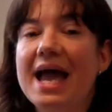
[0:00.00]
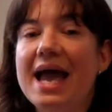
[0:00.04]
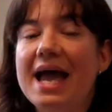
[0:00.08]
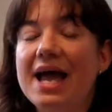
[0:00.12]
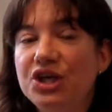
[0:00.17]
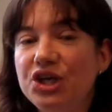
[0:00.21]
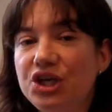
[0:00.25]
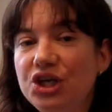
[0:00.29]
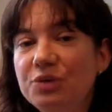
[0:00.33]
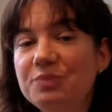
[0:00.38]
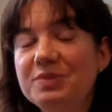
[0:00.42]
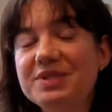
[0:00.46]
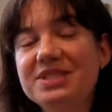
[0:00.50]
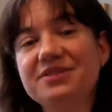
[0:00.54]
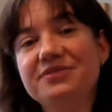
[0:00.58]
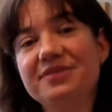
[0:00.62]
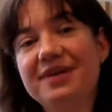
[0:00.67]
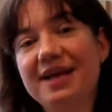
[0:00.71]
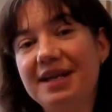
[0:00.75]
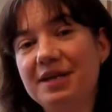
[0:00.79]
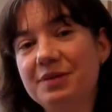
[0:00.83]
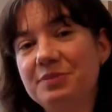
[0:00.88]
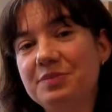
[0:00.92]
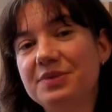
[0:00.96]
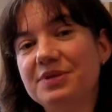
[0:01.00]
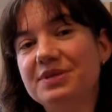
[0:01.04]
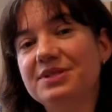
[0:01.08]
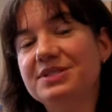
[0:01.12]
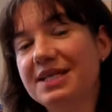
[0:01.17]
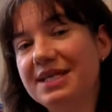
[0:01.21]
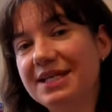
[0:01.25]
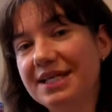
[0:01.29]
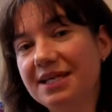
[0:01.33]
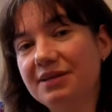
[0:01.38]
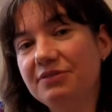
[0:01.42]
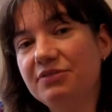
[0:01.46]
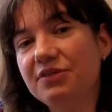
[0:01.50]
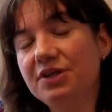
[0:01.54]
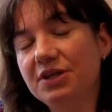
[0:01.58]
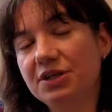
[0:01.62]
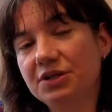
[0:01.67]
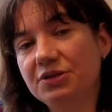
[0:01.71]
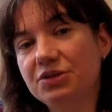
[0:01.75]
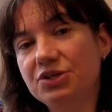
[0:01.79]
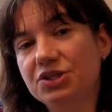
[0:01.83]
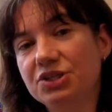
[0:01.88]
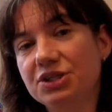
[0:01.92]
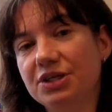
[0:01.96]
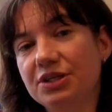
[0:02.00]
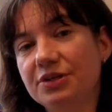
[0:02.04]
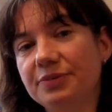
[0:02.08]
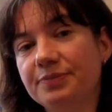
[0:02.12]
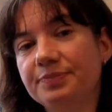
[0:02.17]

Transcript: human development and evolution.